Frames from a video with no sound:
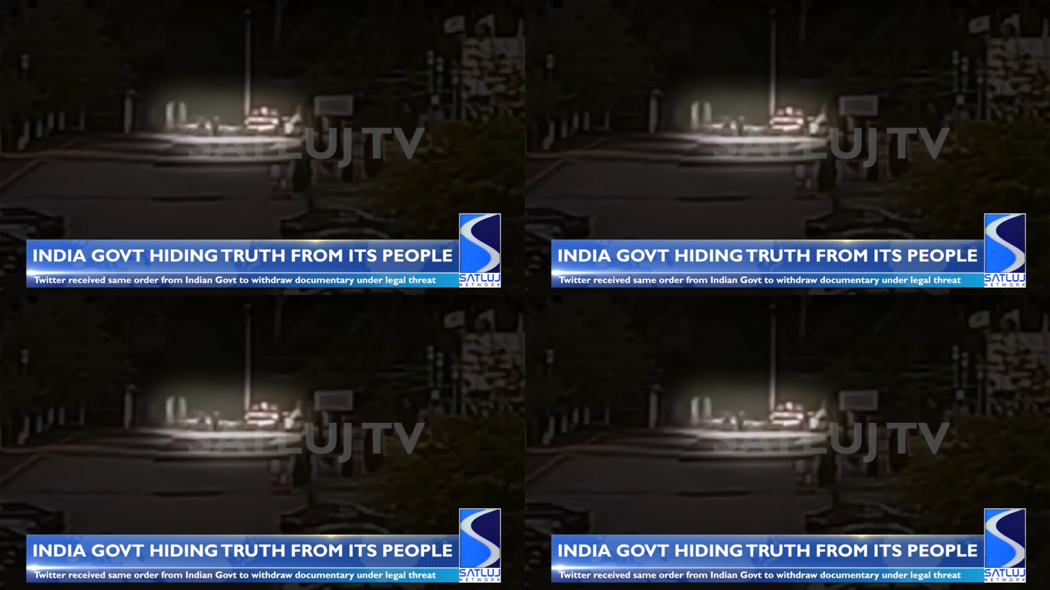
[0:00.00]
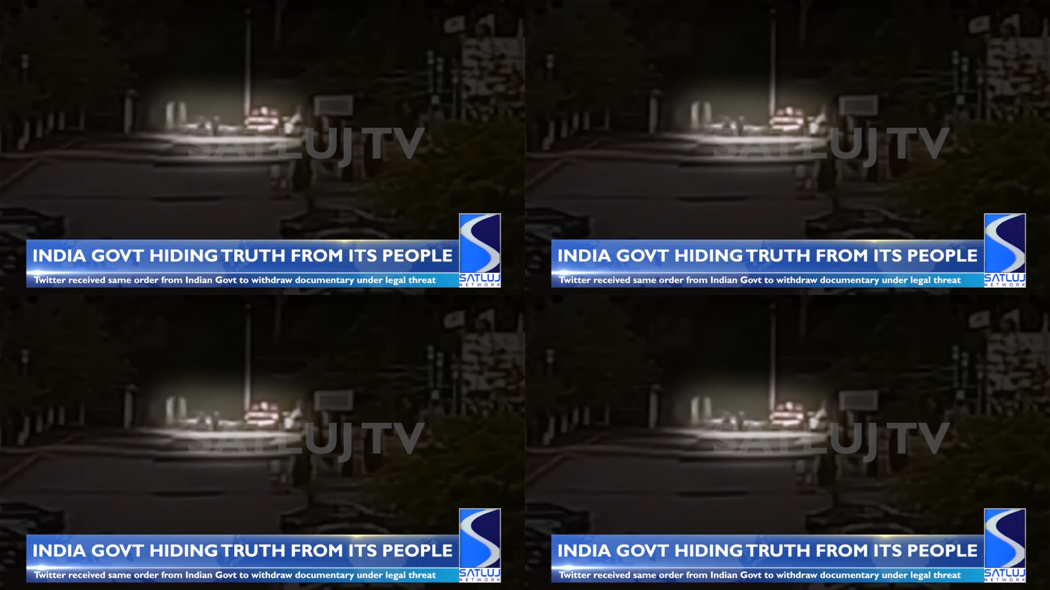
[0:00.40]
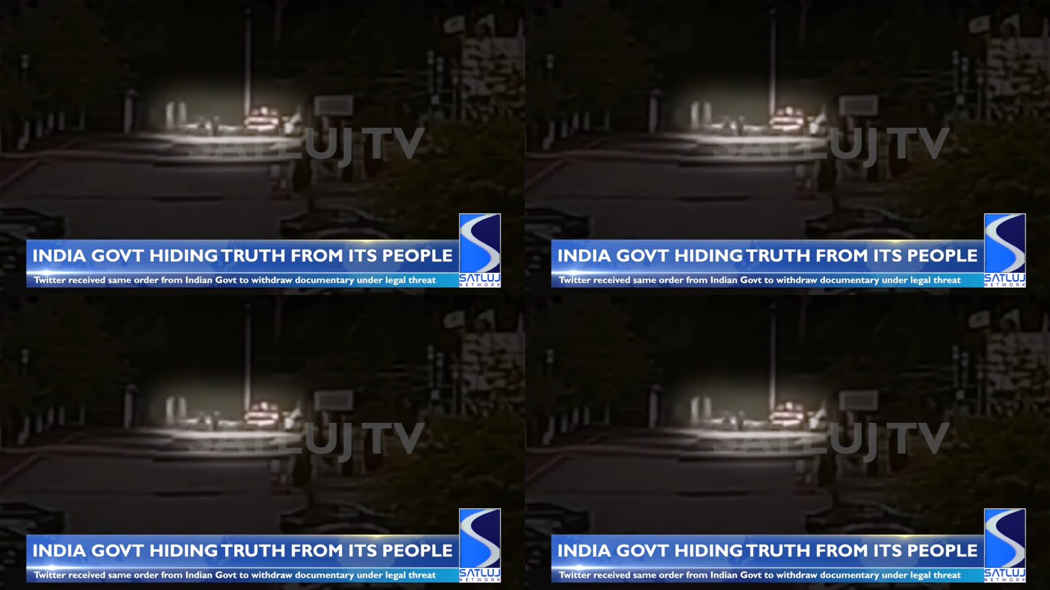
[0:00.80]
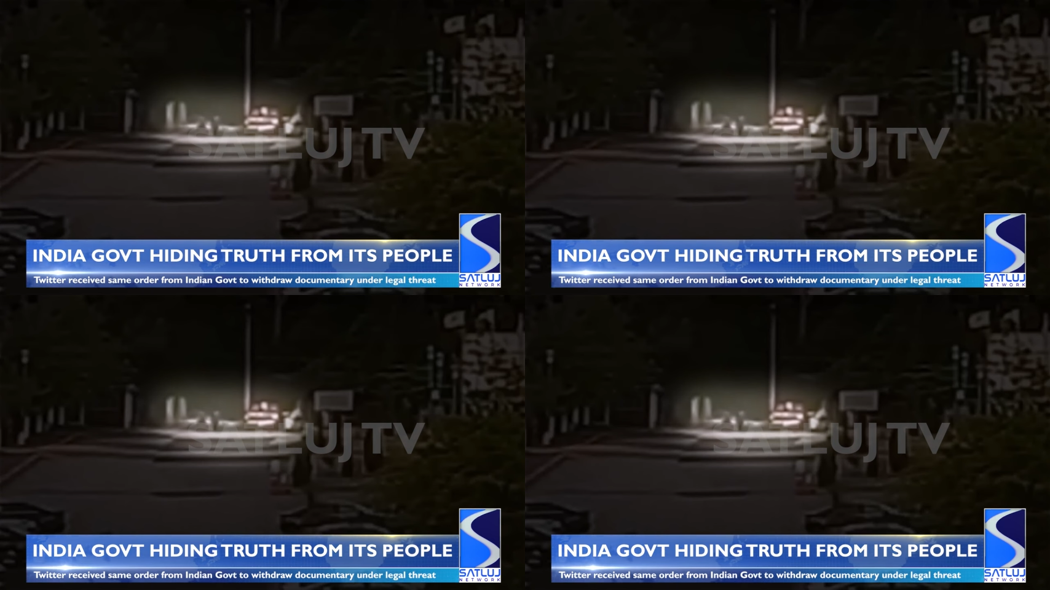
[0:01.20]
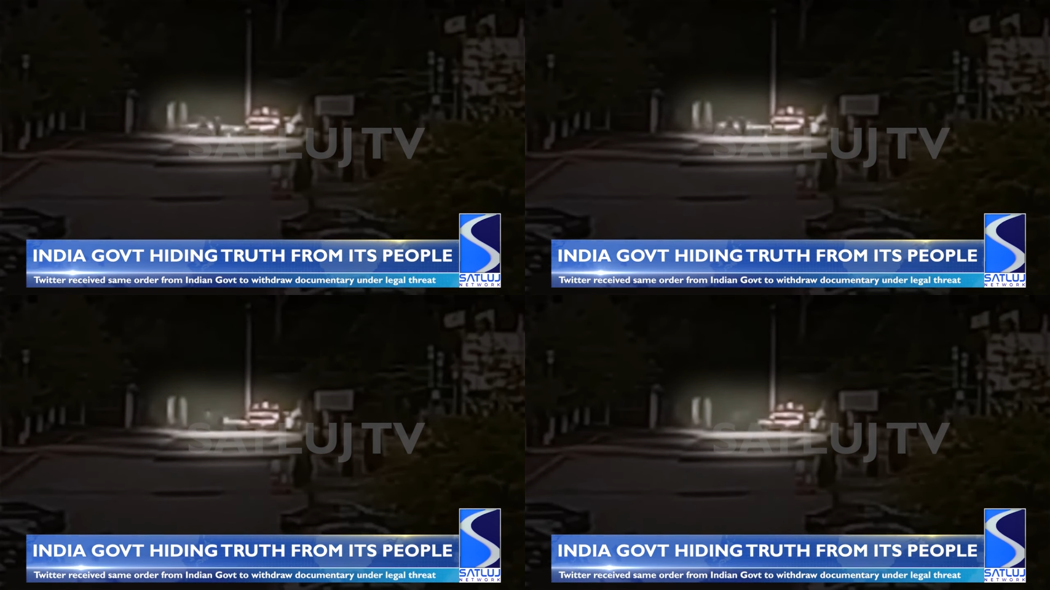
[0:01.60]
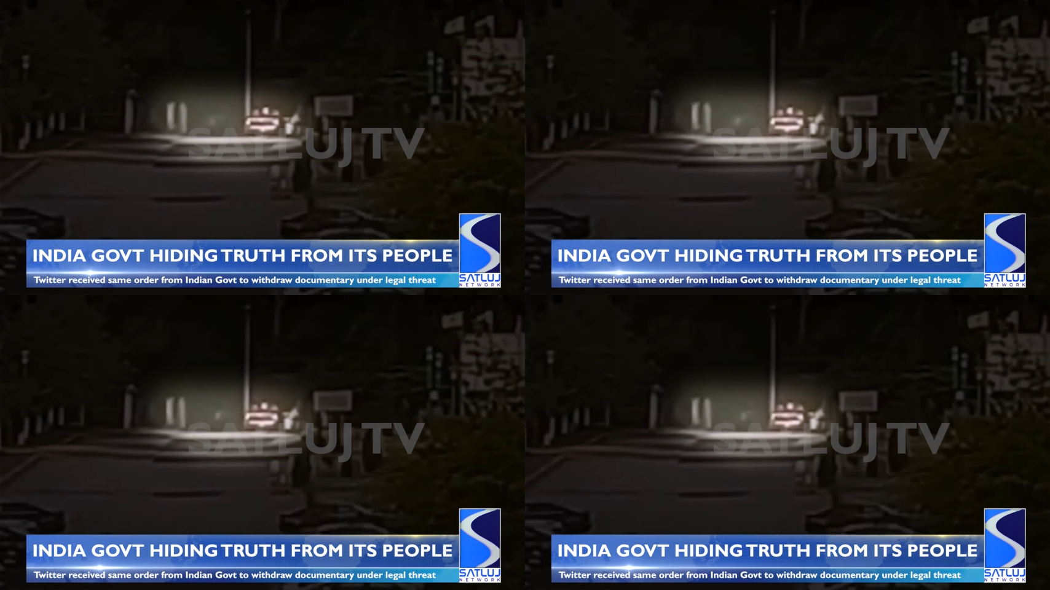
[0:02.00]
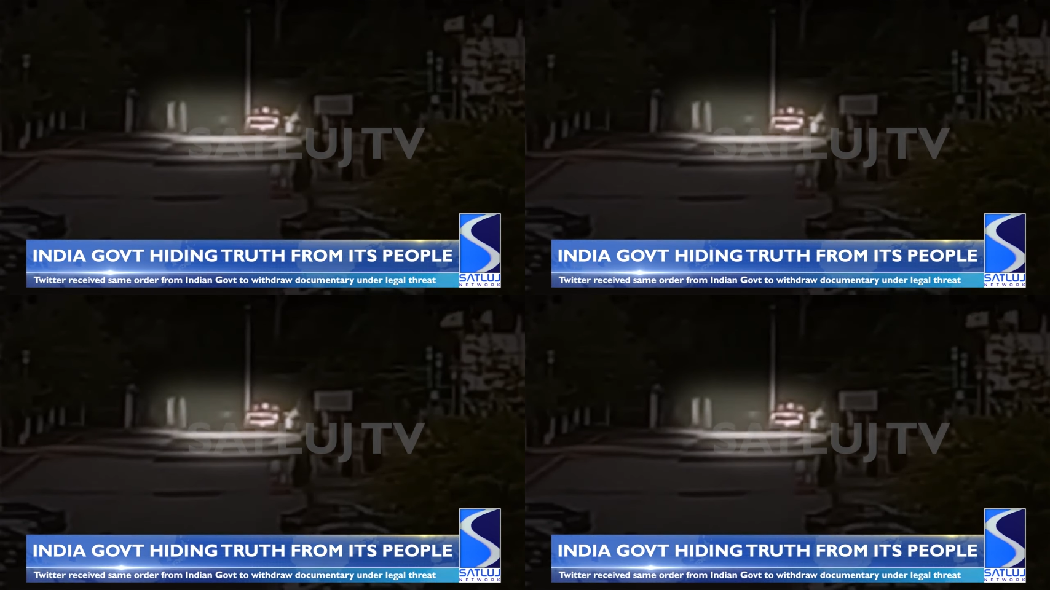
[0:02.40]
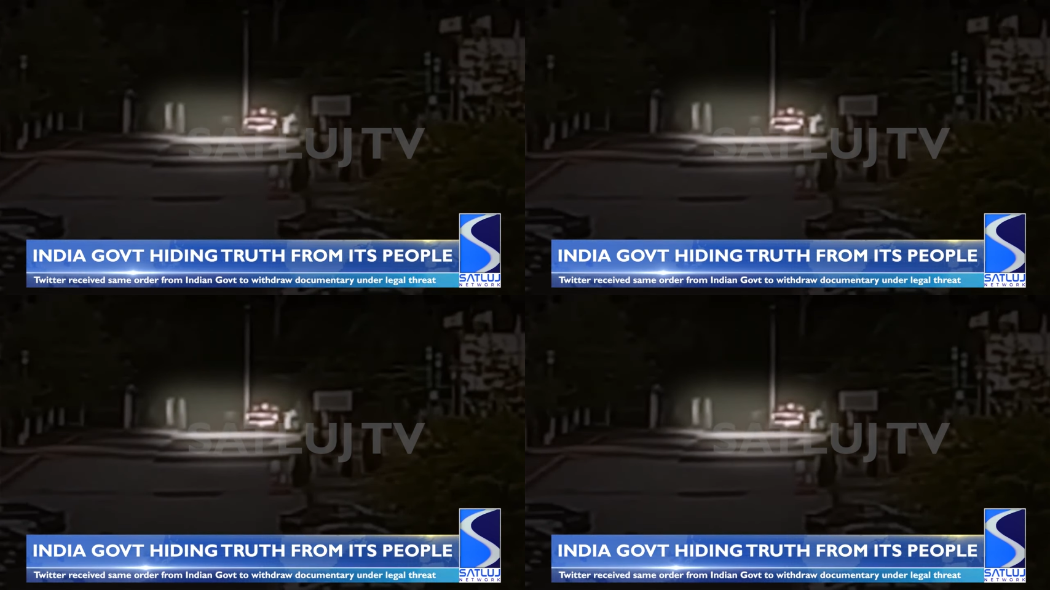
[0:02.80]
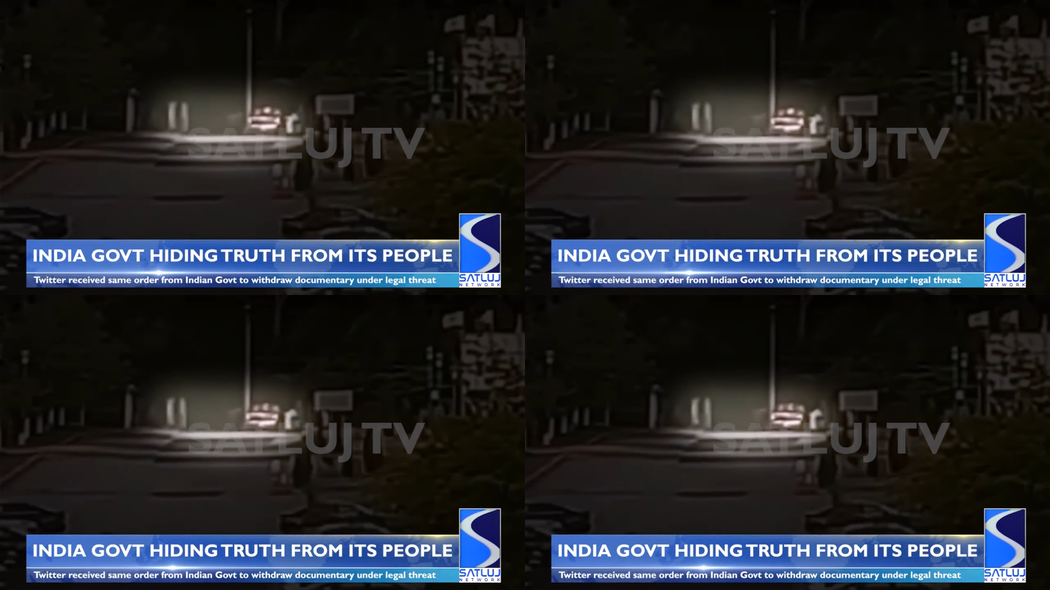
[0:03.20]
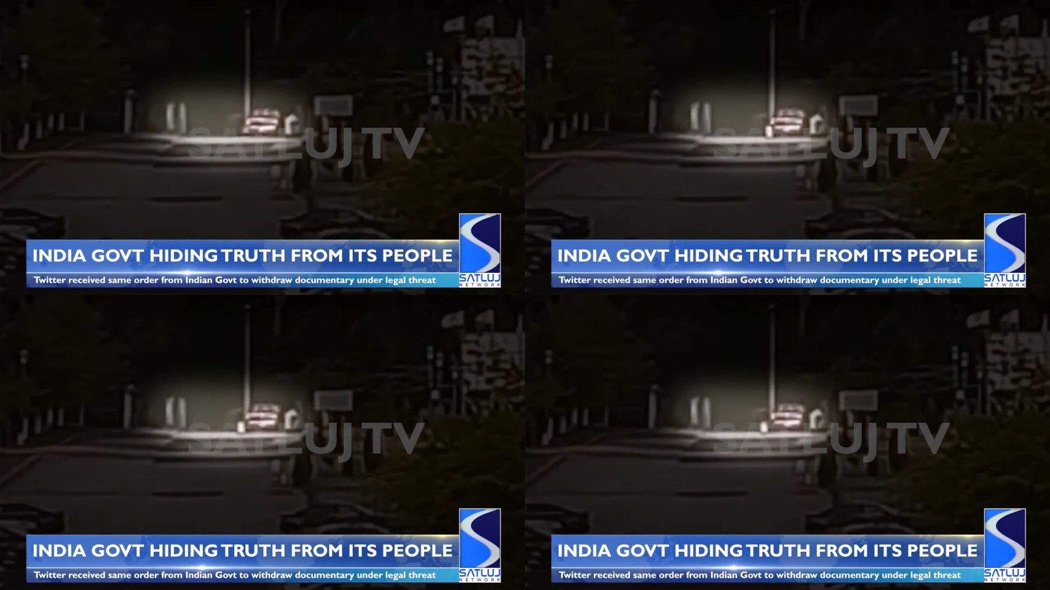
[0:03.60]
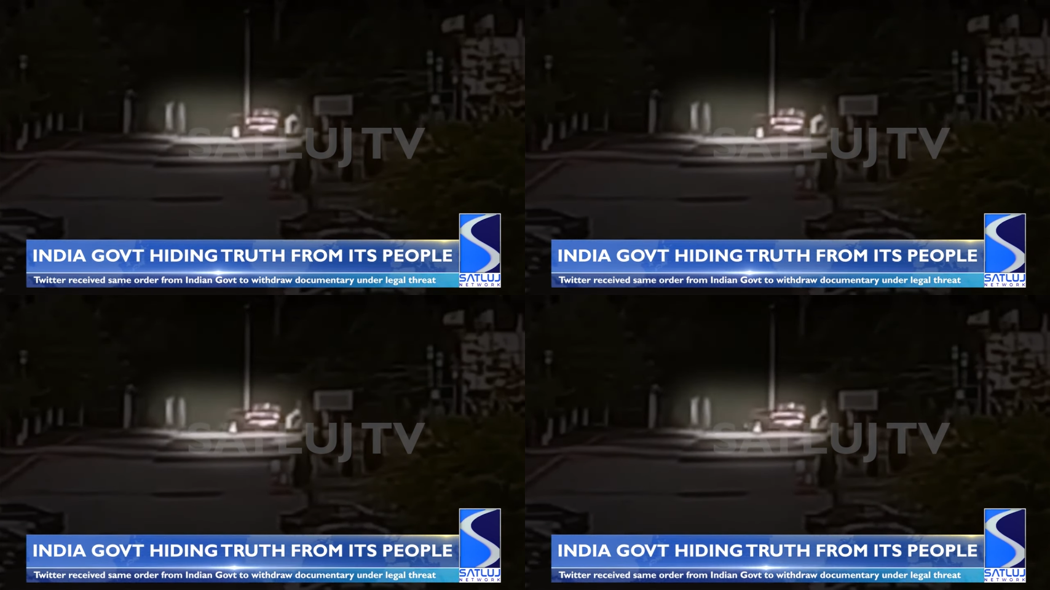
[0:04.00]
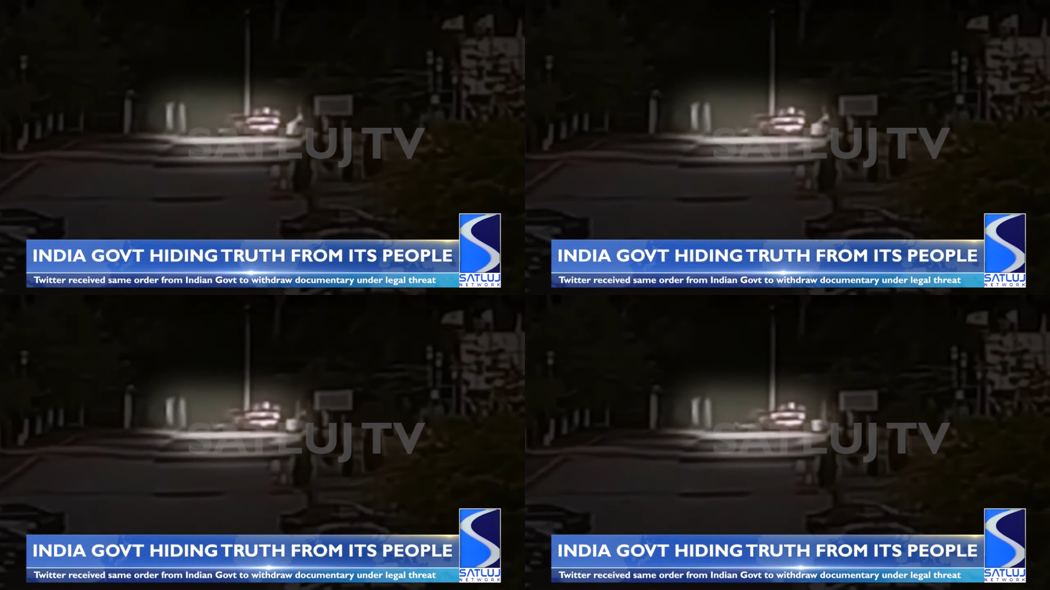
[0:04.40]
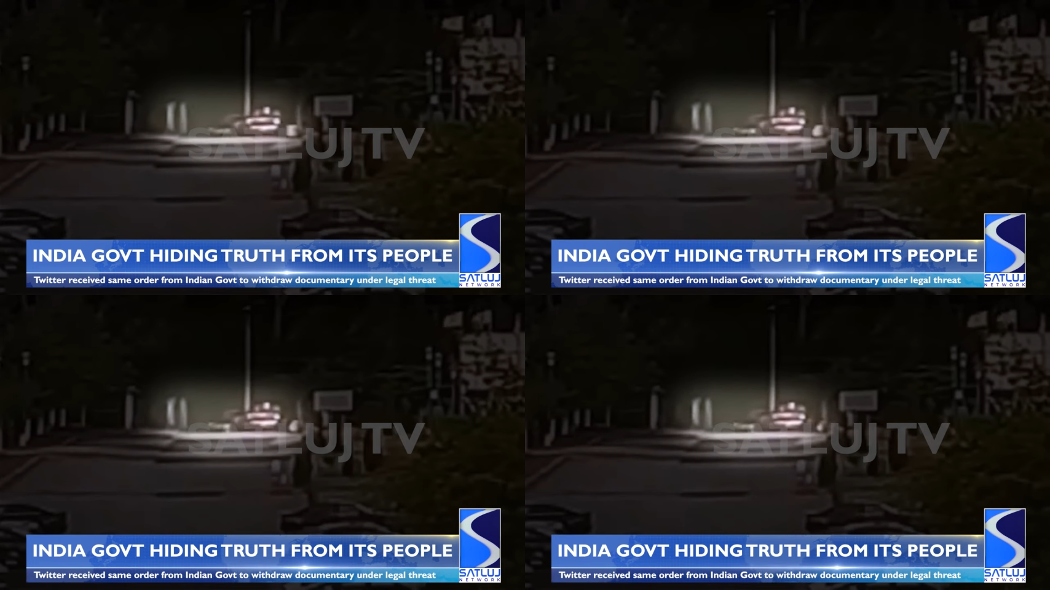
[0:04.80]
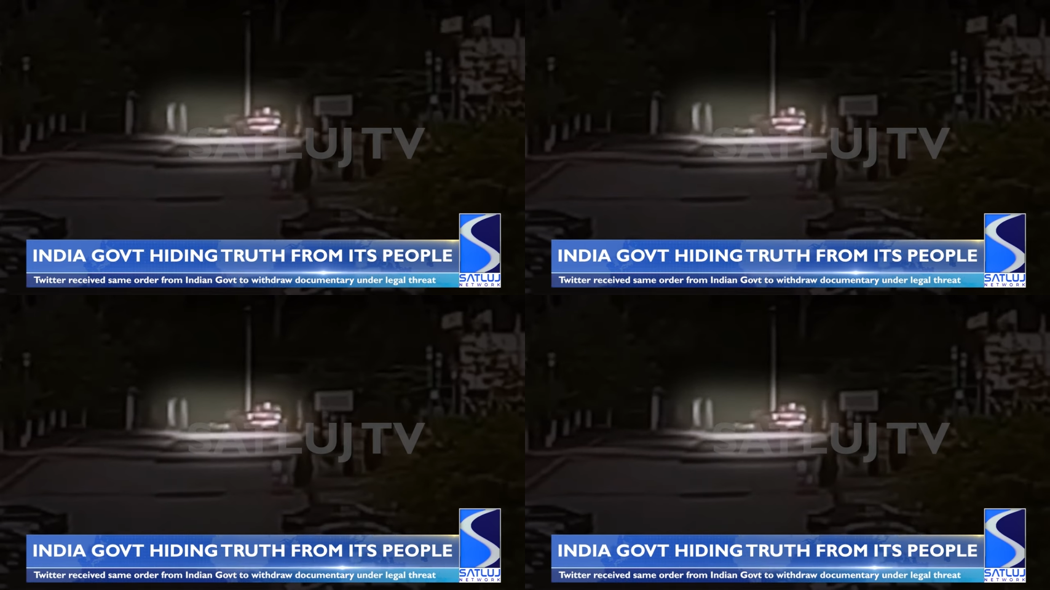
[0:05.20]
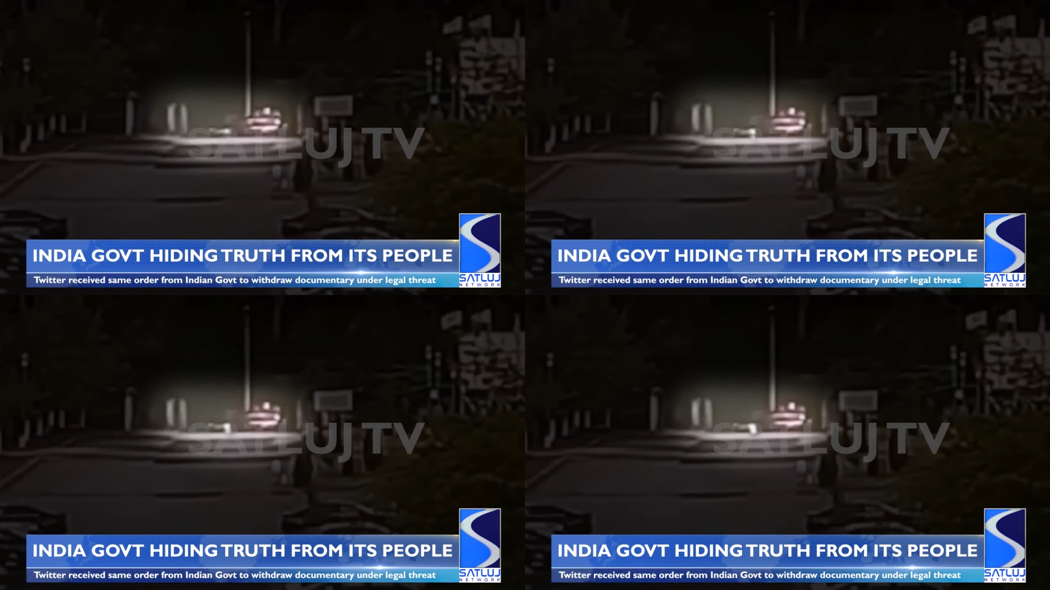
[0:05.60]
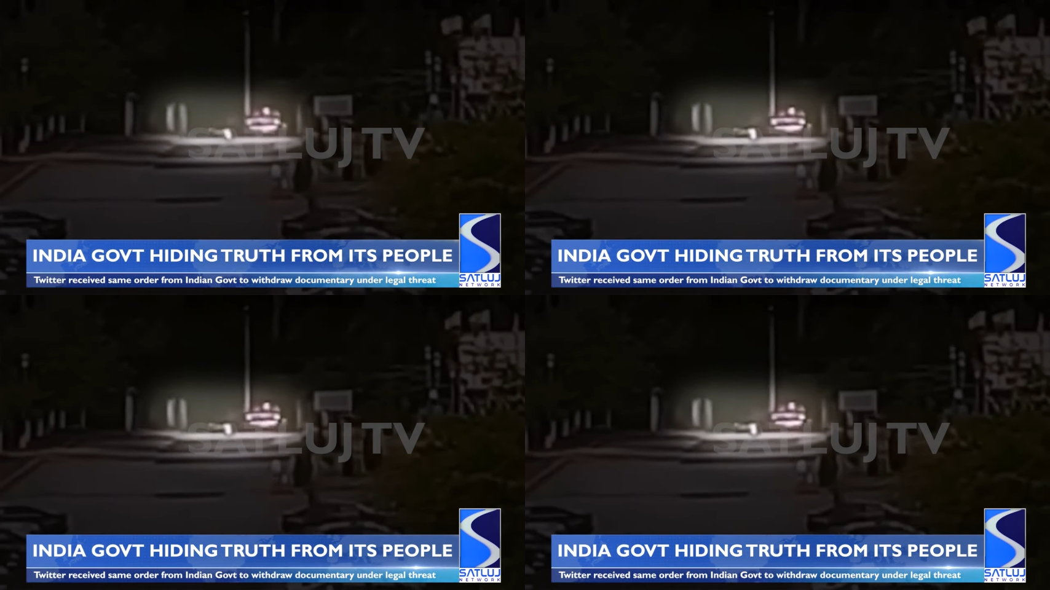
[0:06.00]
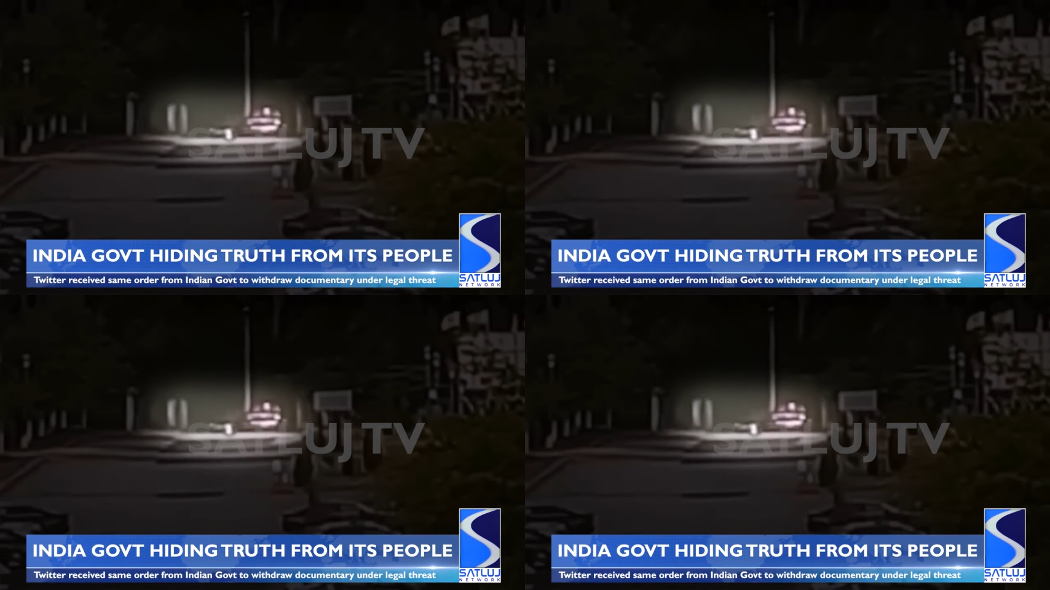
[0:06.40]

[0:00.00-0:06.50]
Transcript: Nobody's mouth can be seen.